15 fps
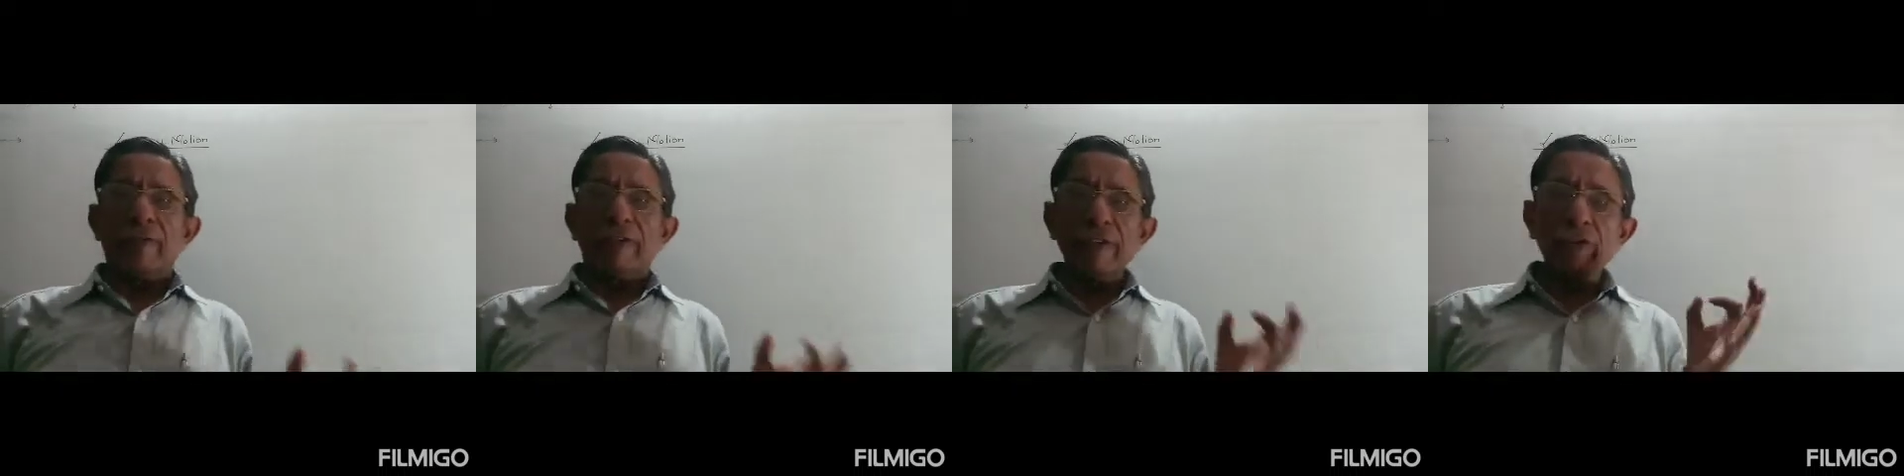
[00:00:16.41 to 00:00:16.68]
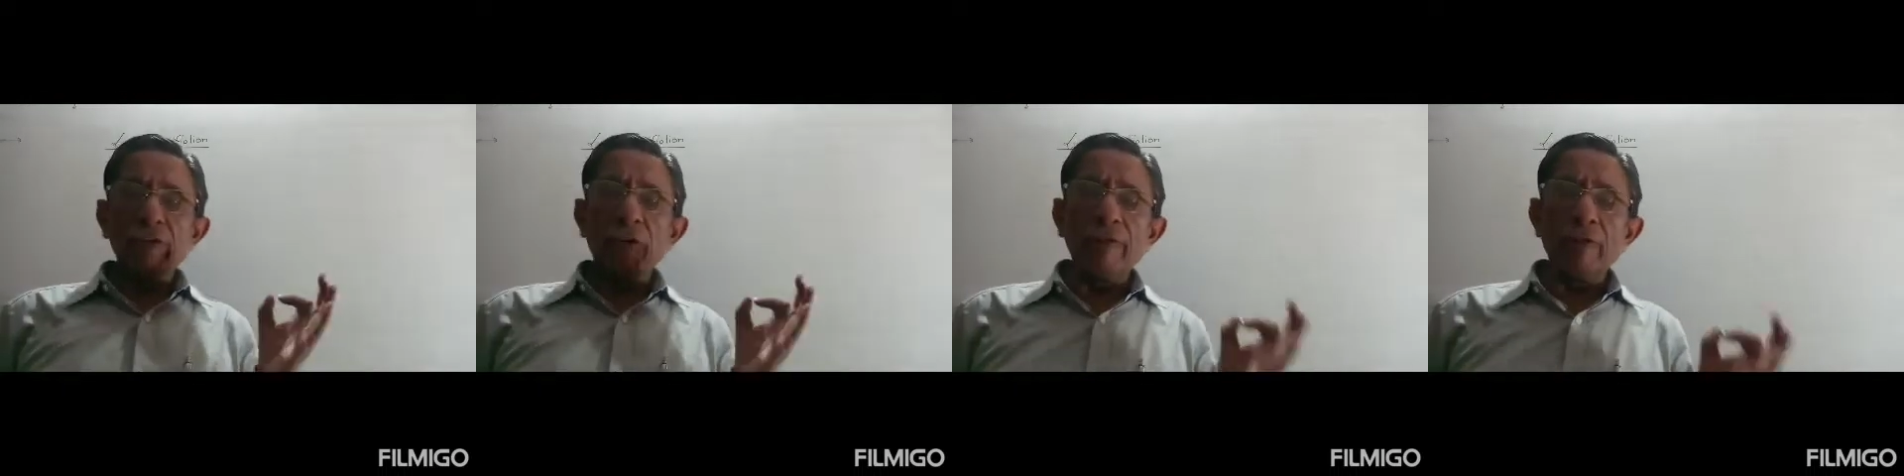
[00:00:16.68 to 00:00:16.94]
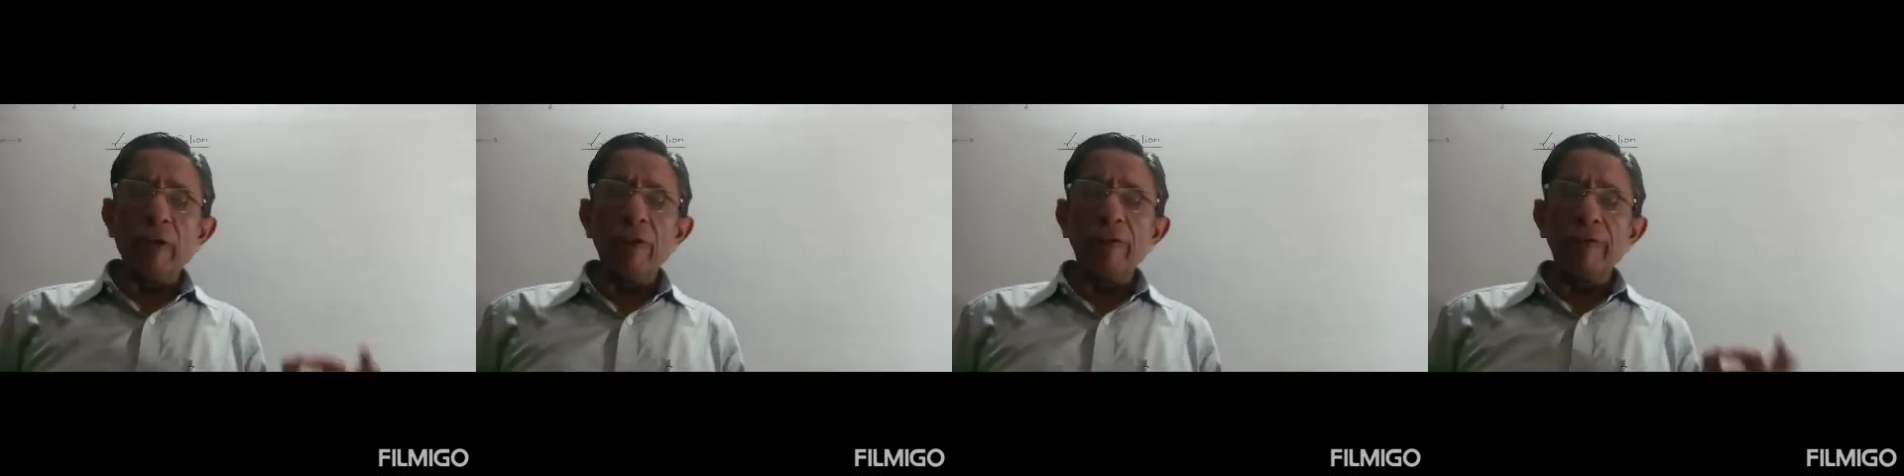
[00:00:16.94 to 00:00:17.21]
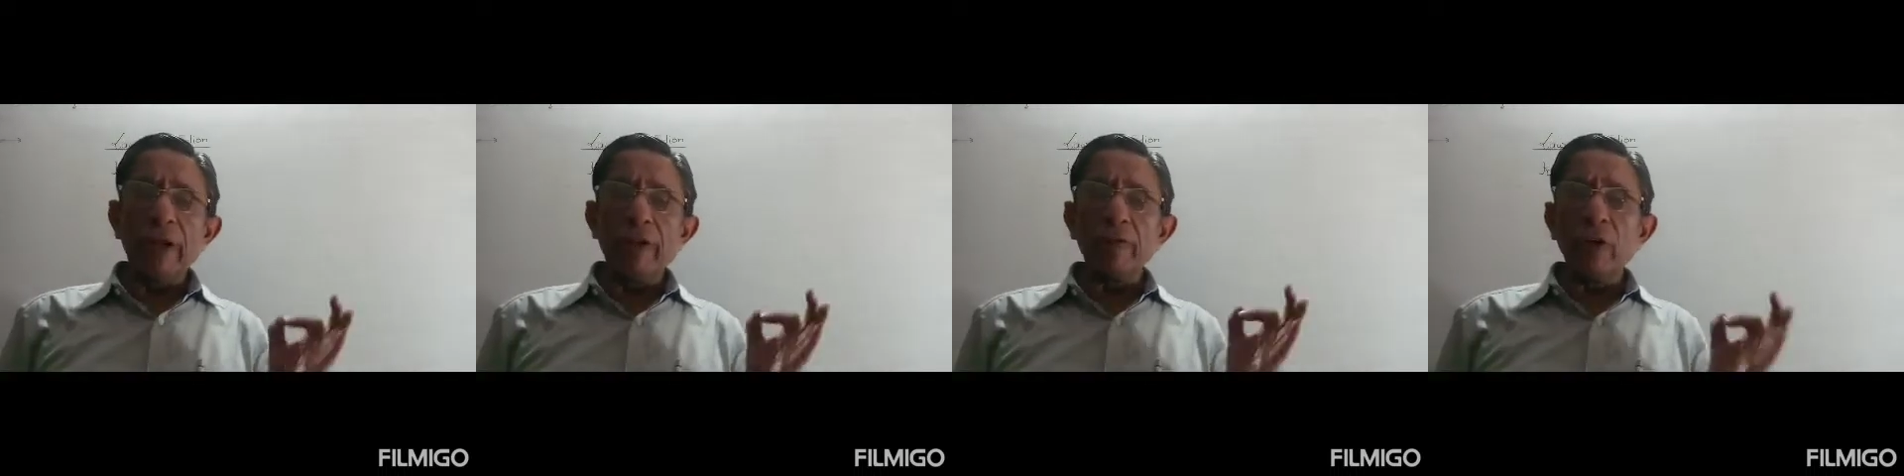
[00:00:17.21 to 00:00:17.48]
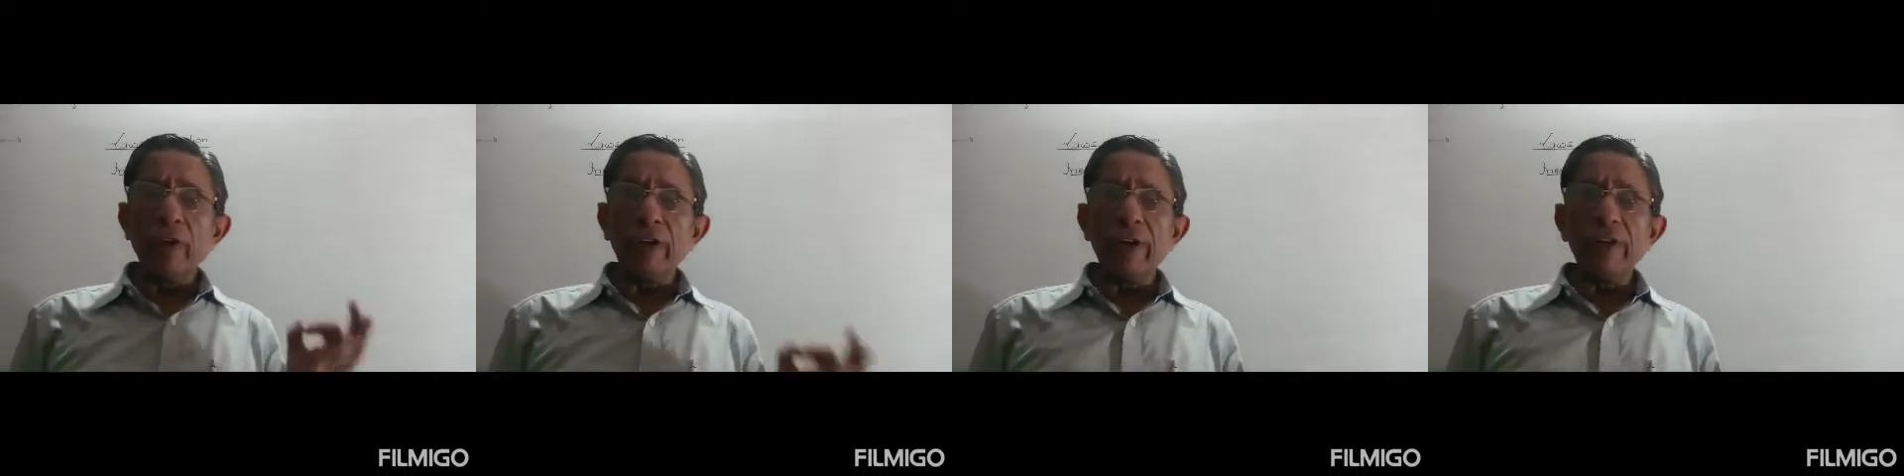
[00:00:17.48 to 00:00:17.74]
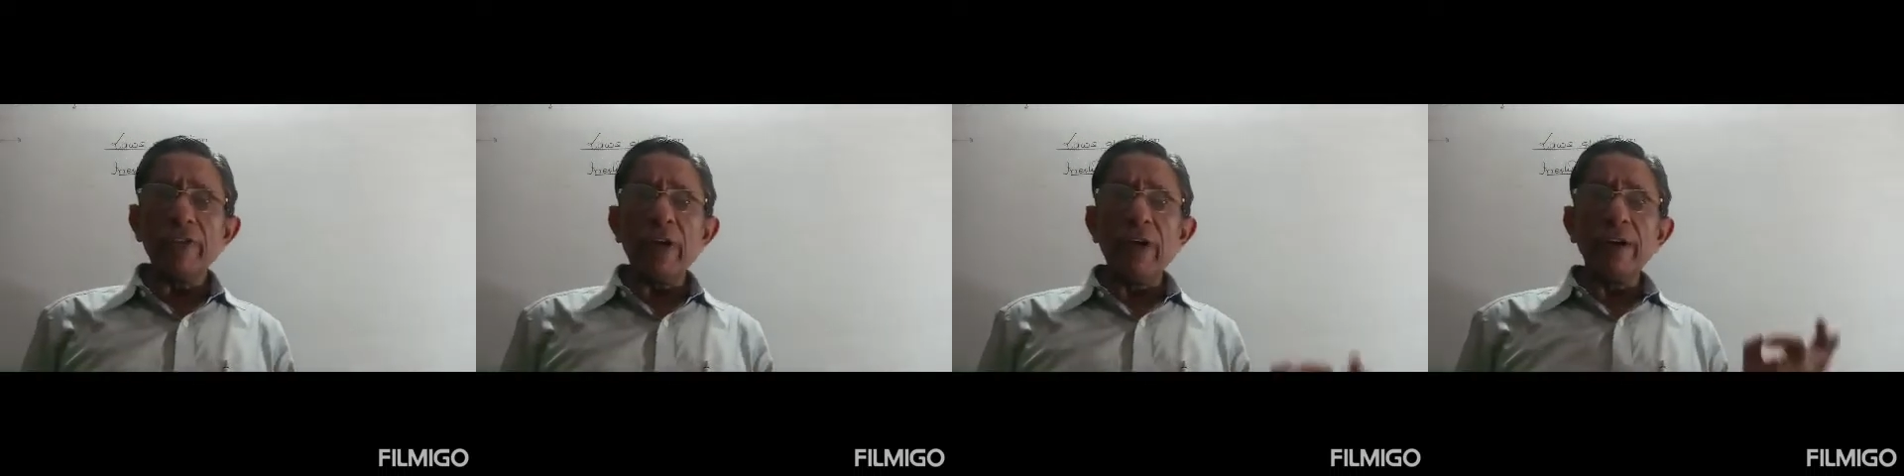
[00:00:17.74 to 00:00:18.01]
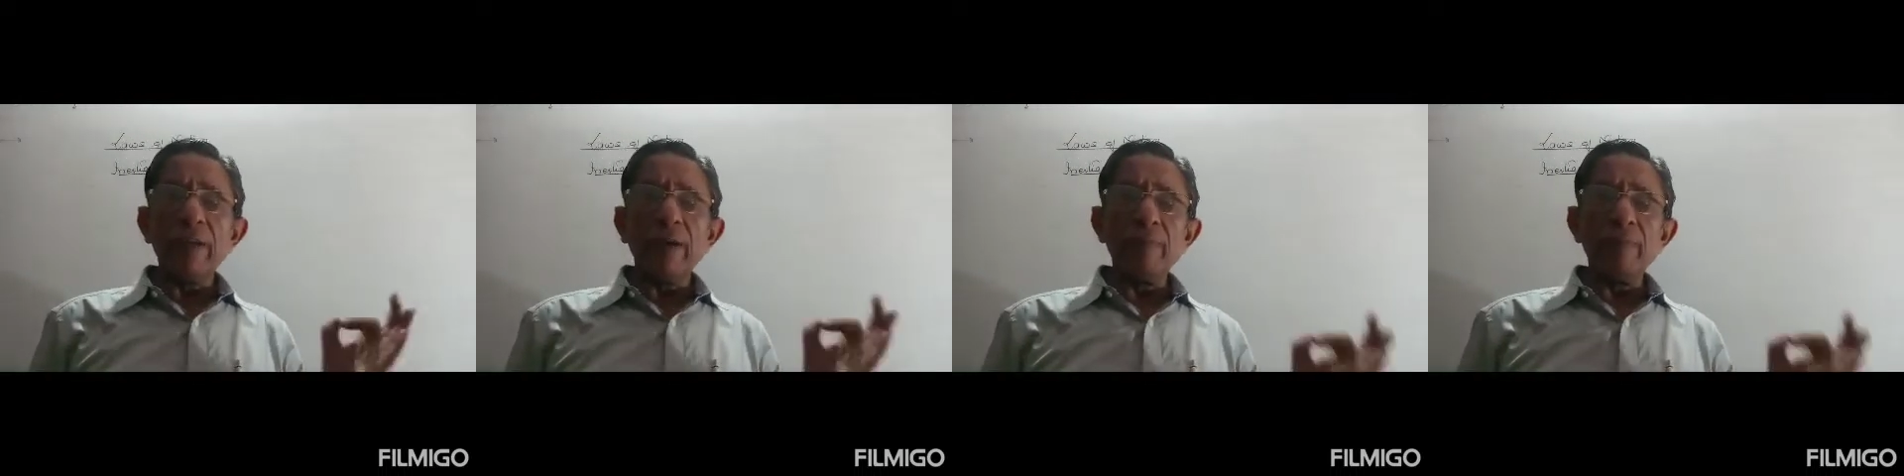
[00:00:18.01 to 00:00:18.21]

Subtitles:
First of all, we have to understand